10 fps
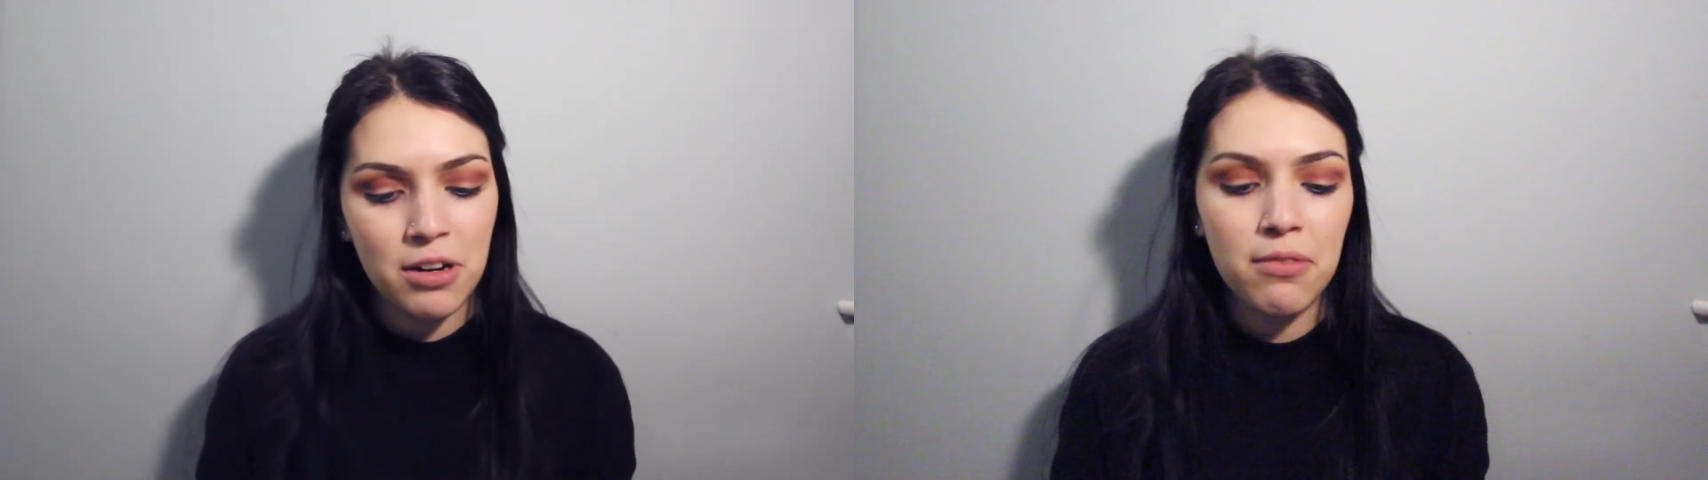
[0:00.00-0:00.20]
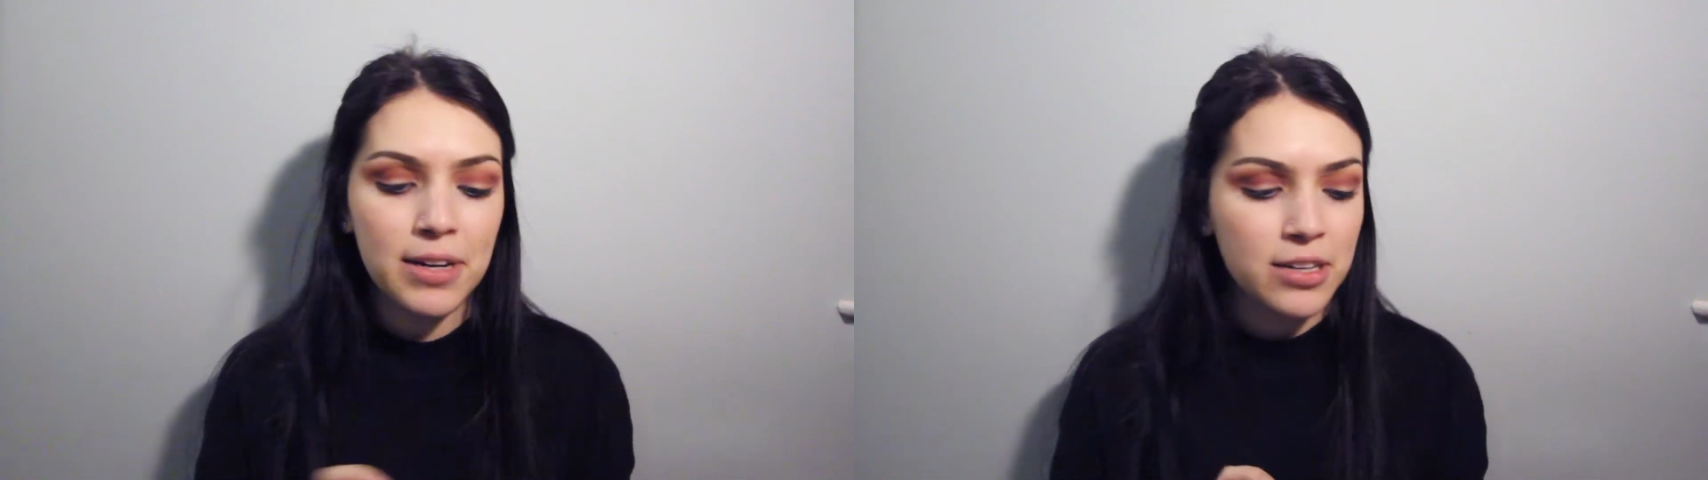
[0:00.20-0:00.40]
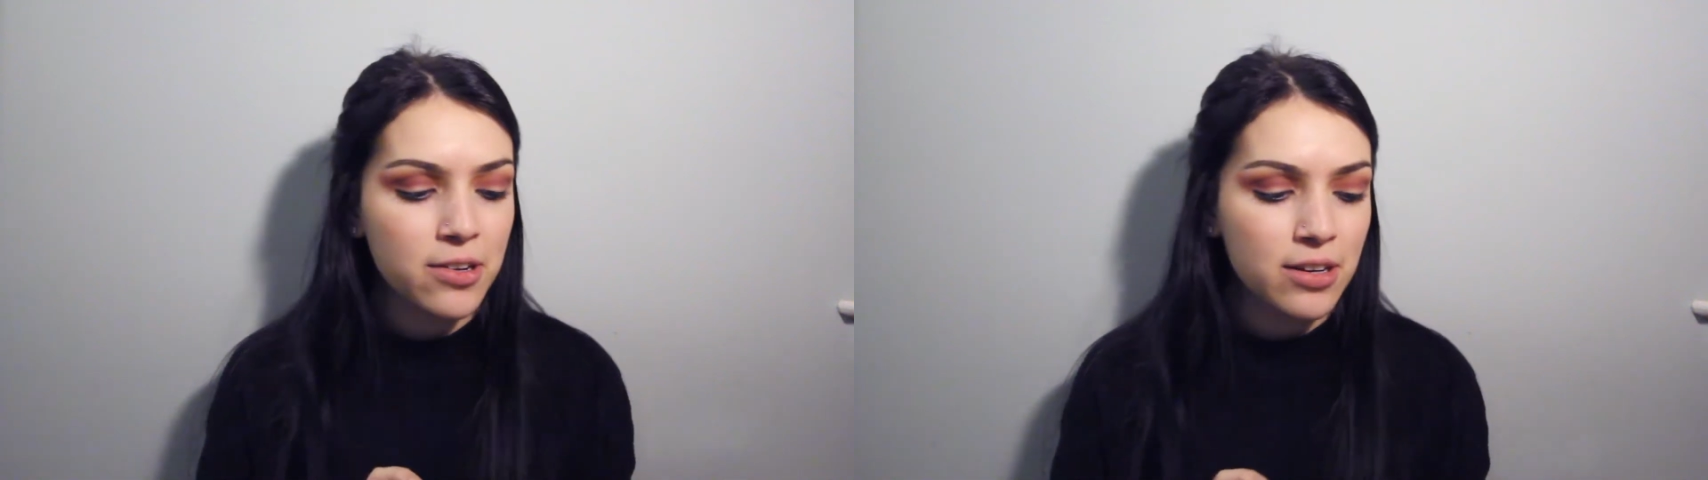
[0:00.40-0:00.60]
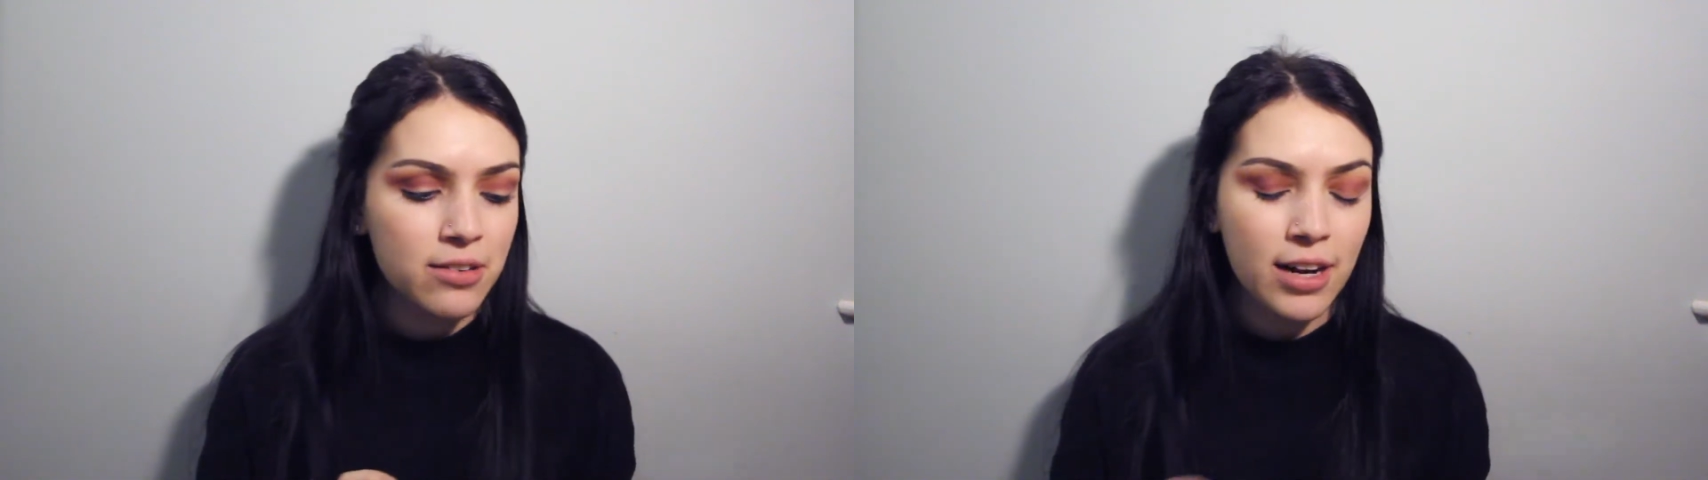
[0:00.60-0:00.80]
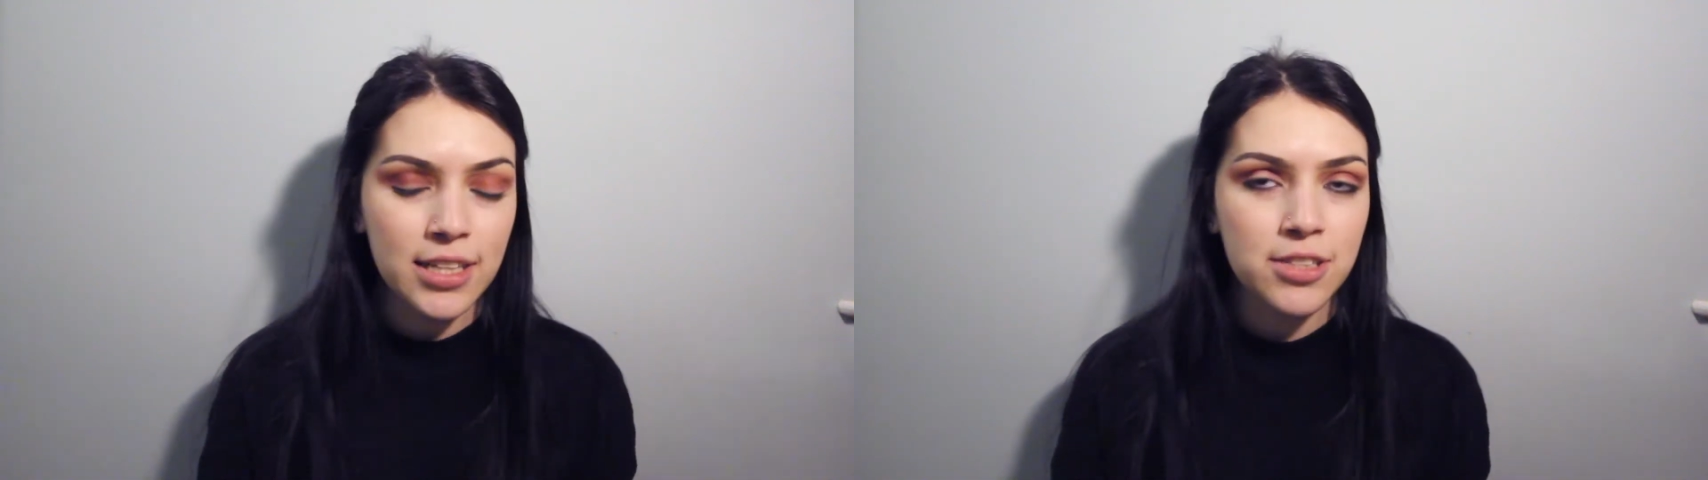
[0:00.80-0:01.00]
where I want to go to
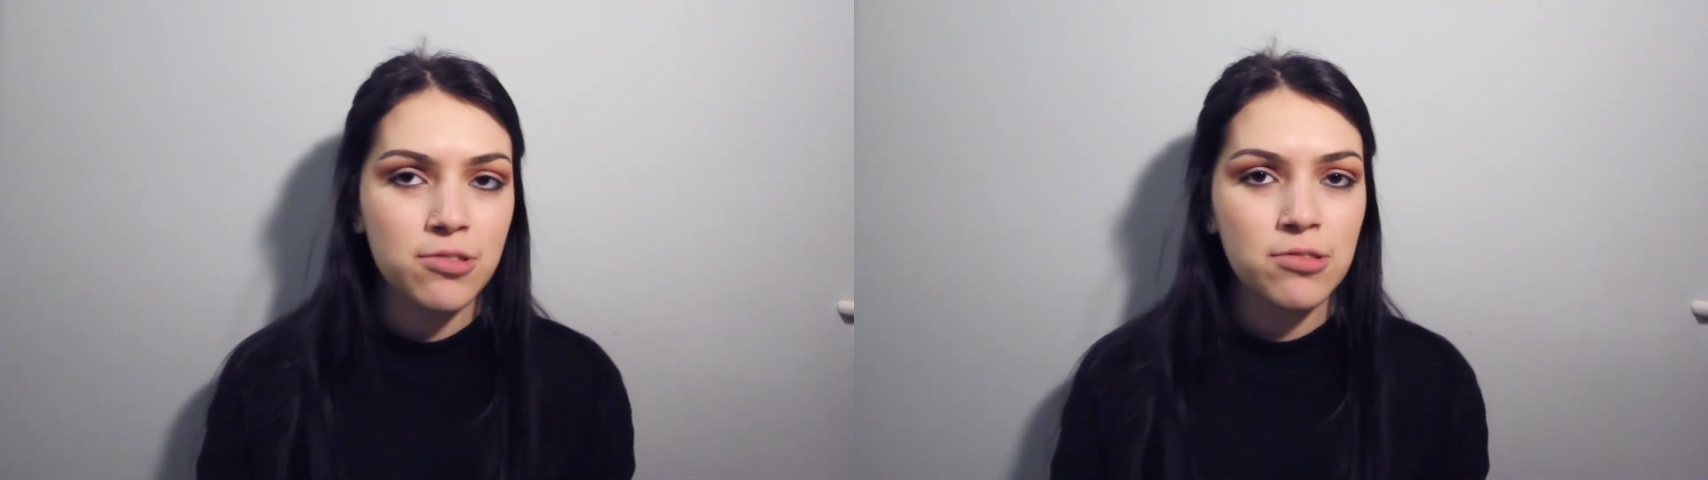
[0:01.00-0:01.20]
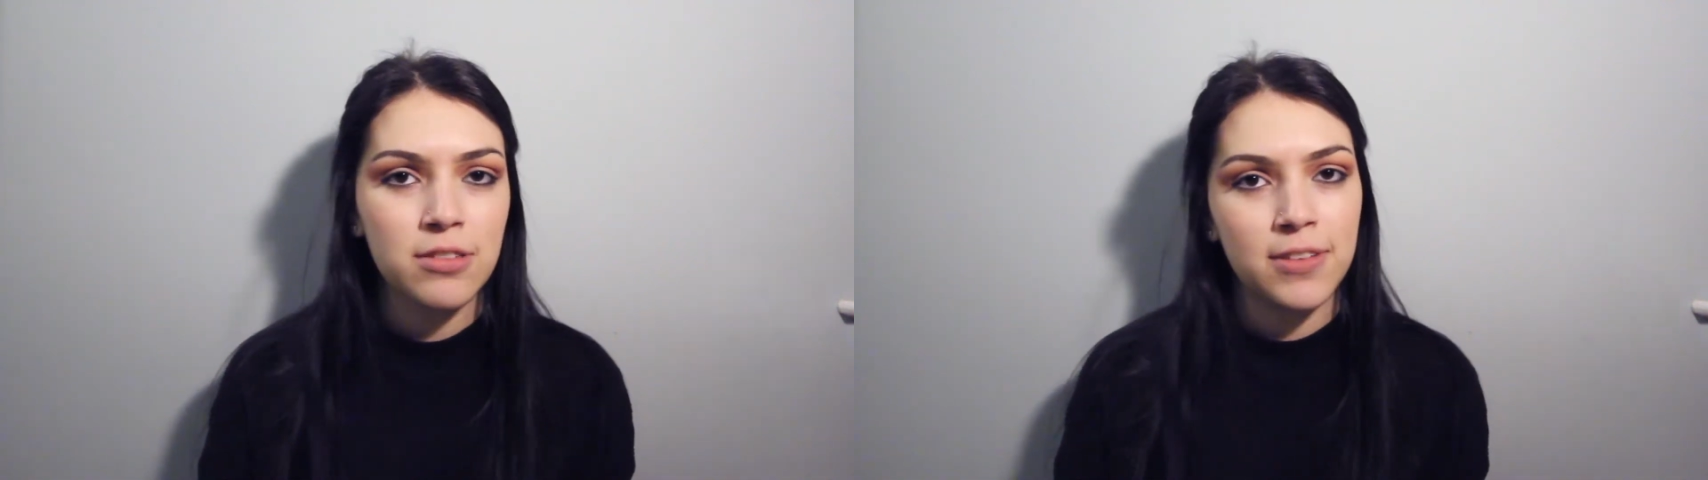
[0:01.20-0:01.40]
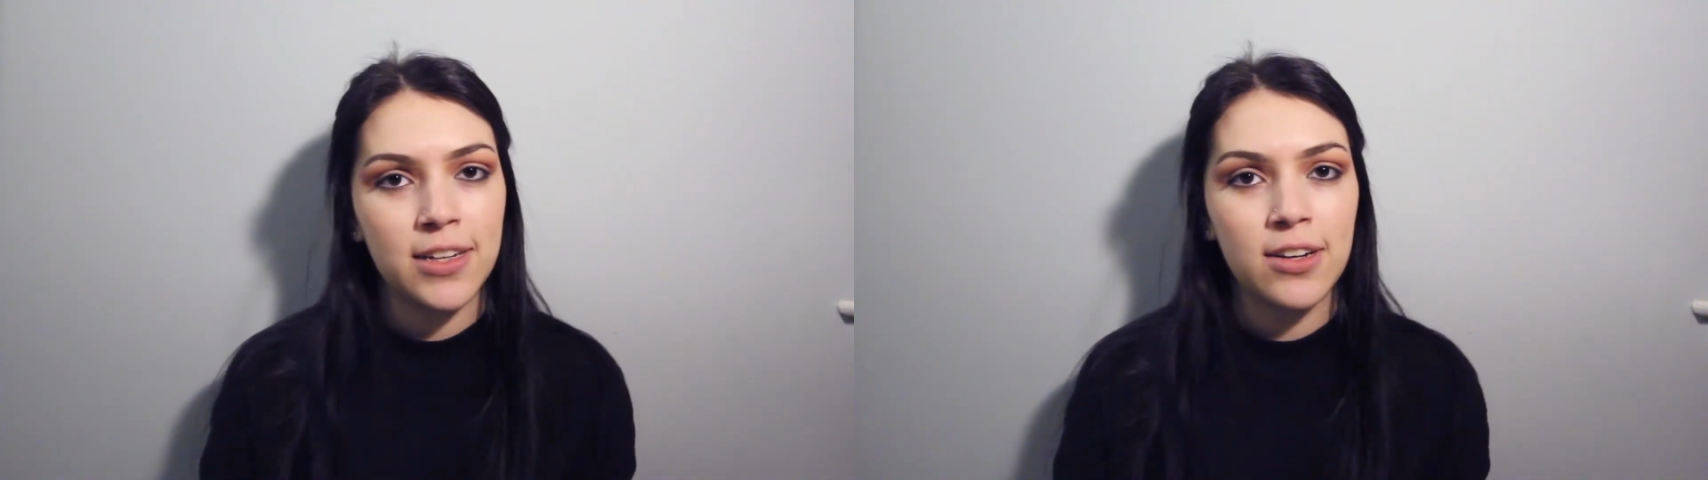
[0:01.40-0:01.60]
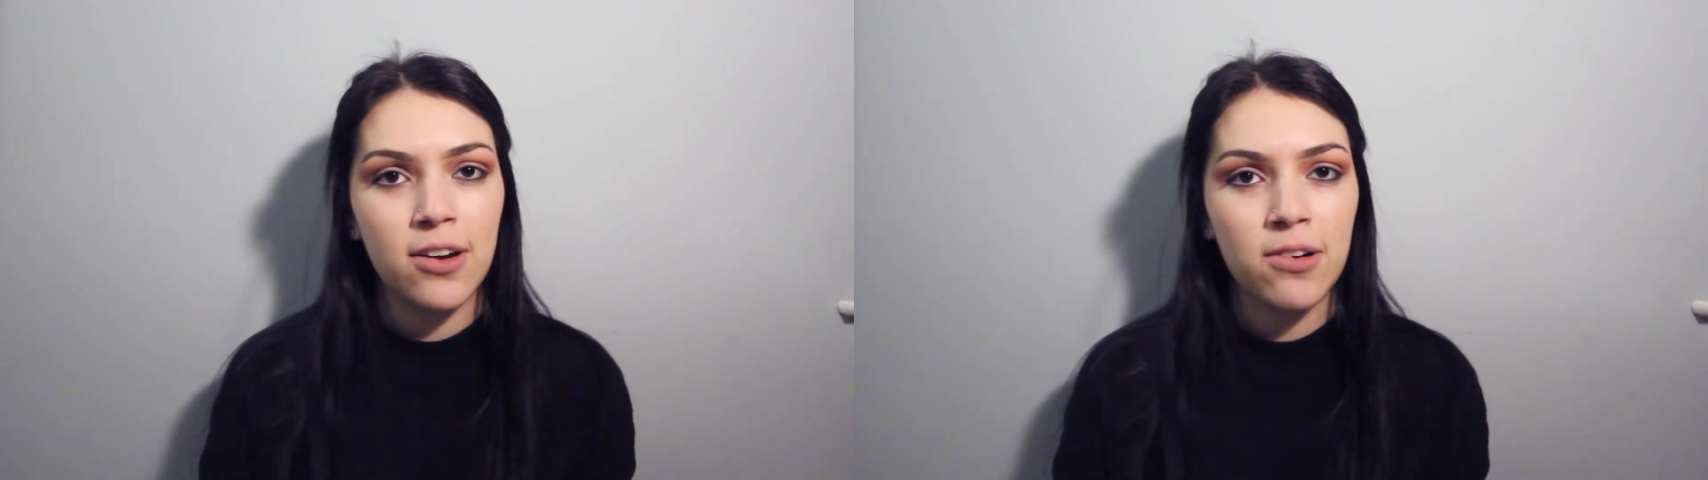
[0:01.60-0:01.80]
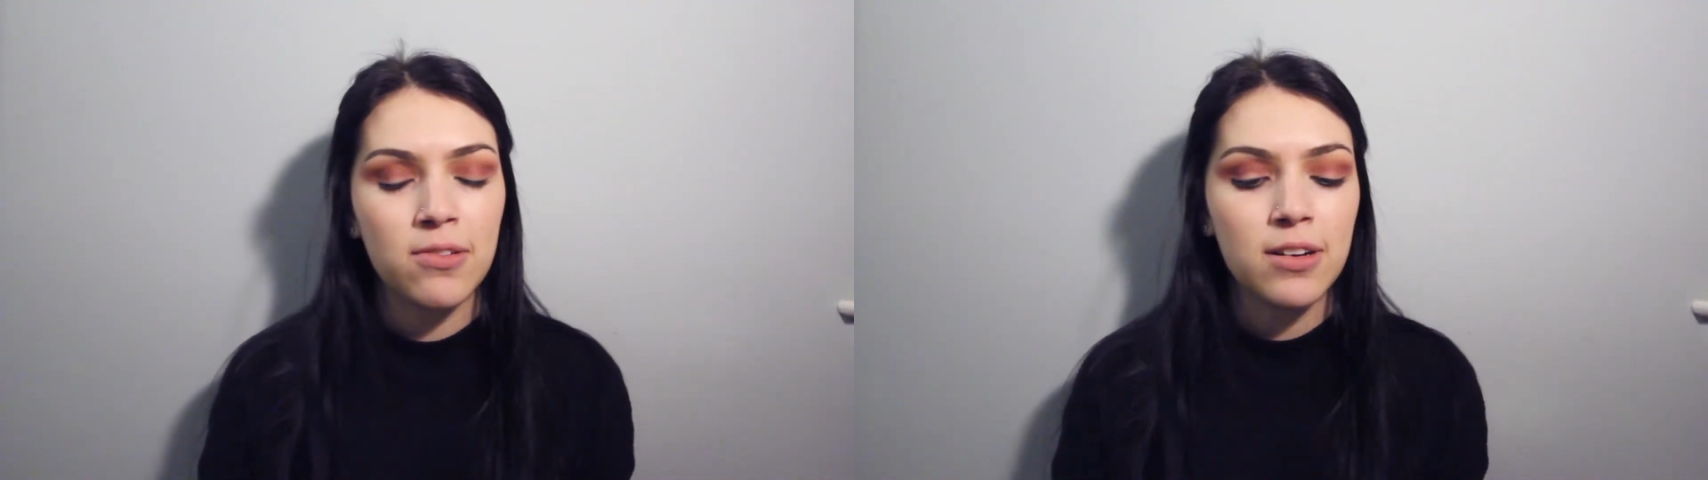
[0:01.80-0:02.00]
grad school if I go.